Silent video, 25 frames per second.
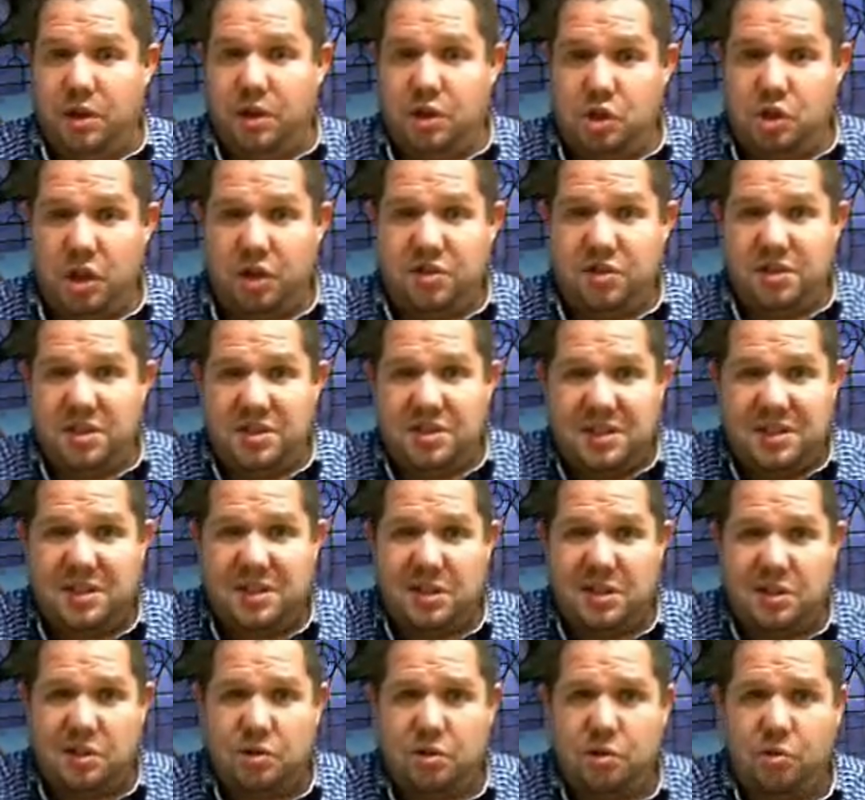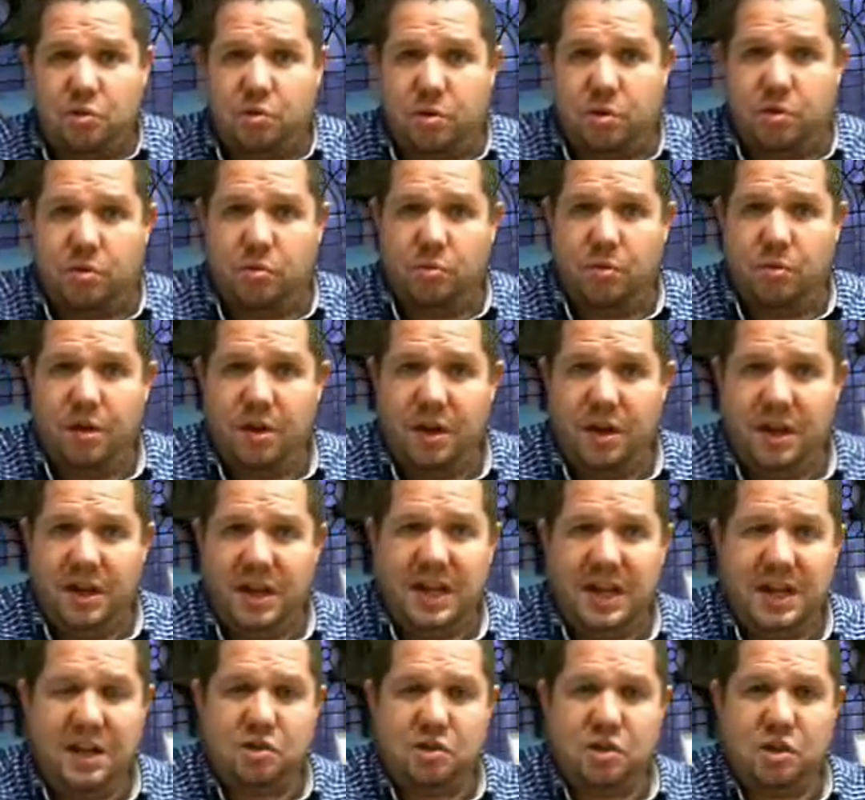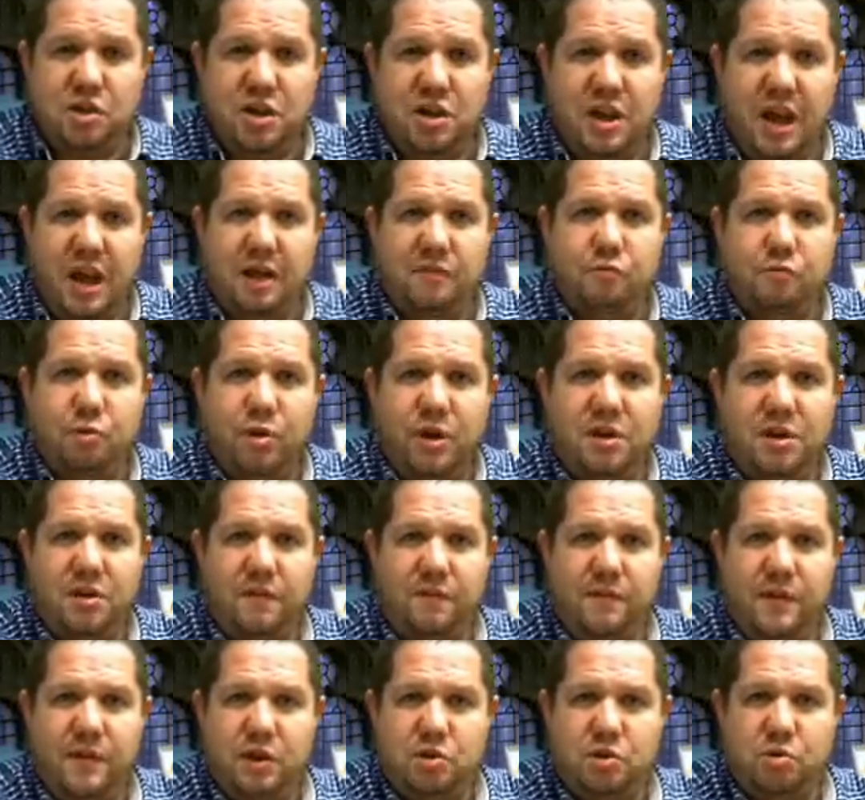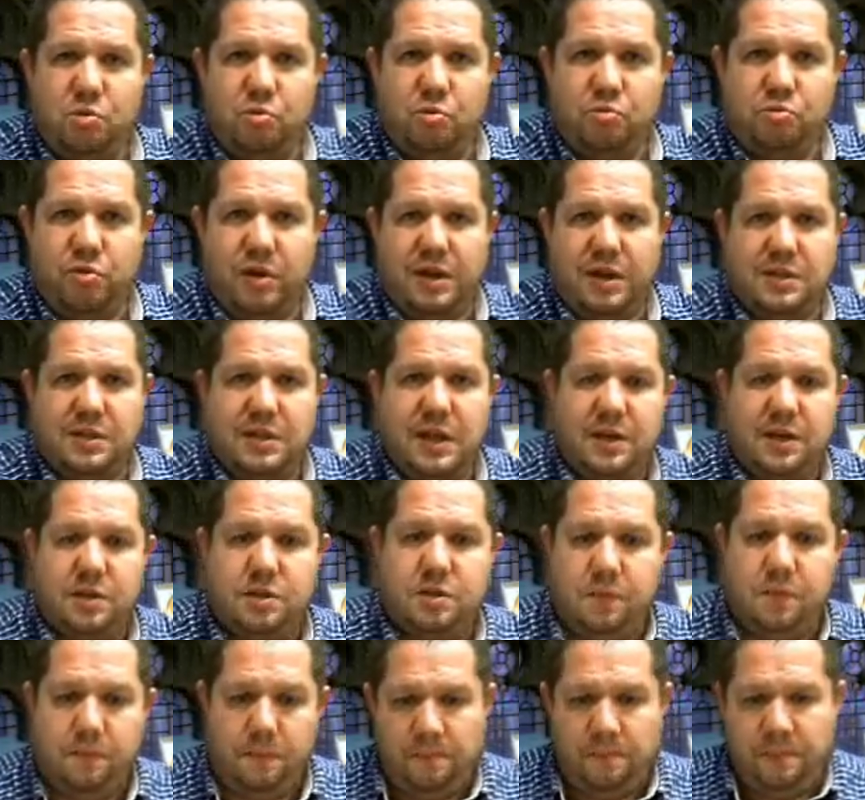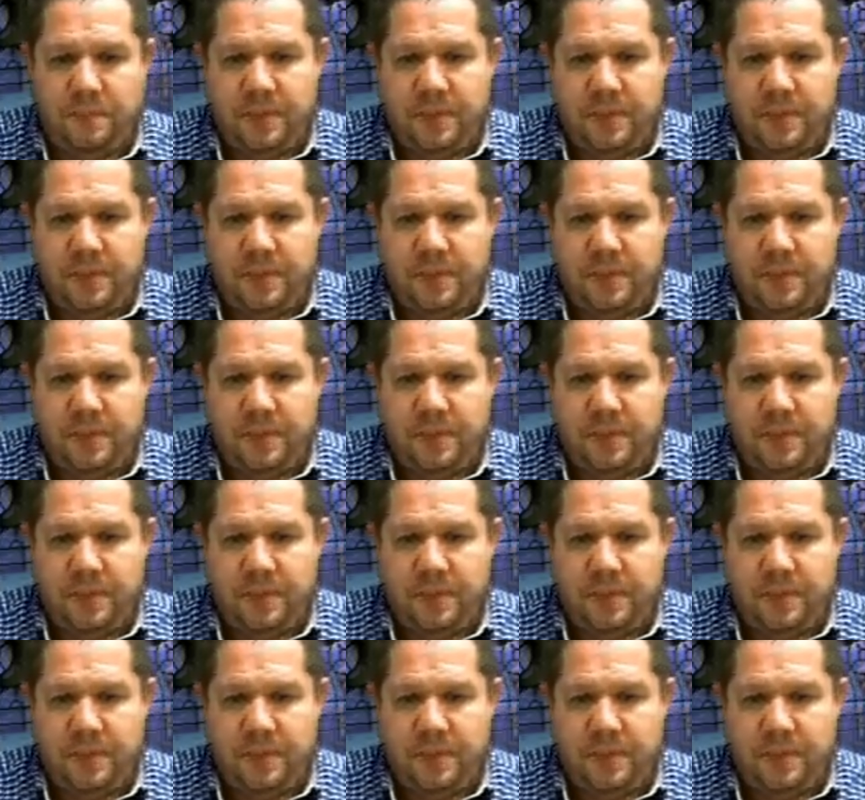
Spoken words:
Justice is historical, each and every individual transaction.